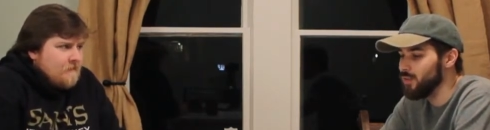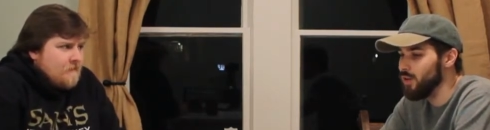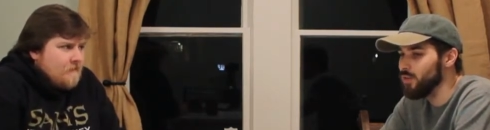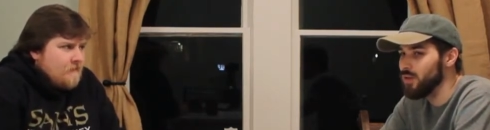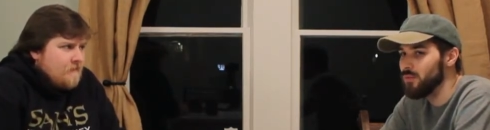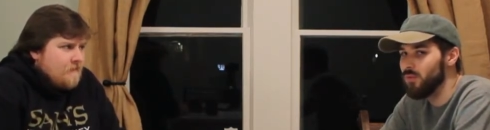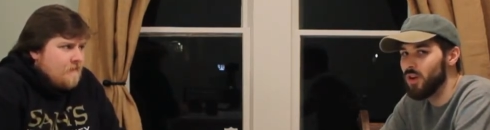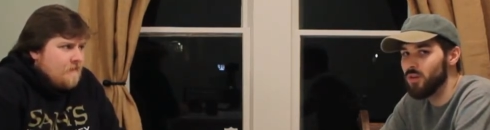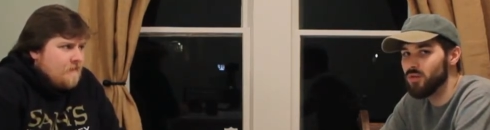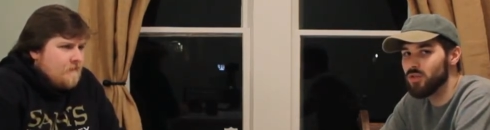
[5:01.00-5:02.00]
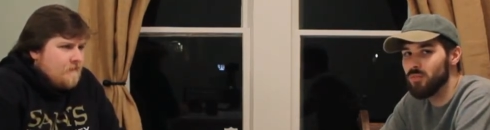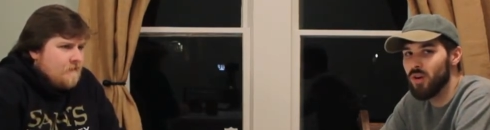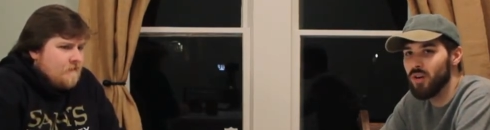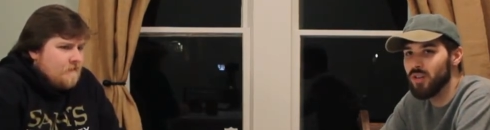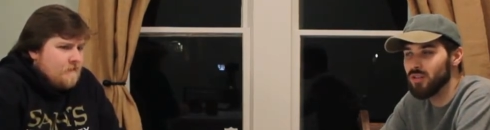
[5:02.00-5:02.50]
Speaker 1: if Overeem fought
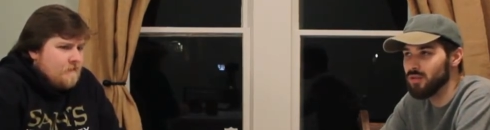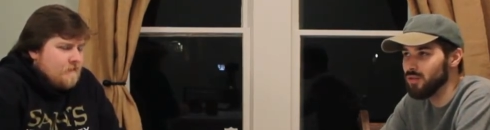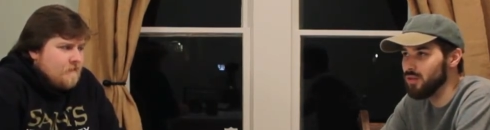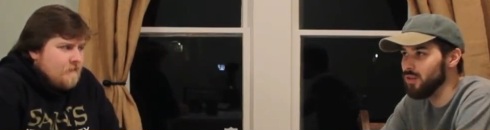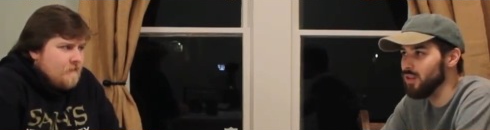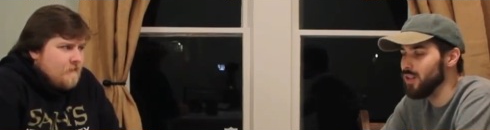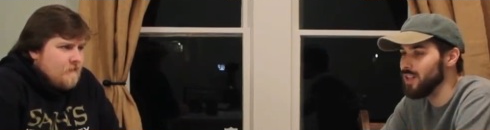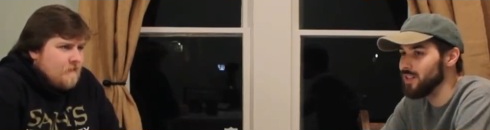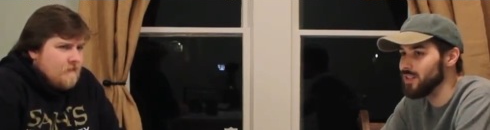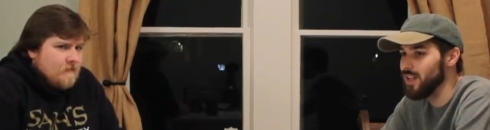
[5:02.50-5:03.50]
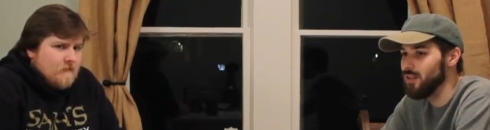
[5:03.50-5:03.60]
smart and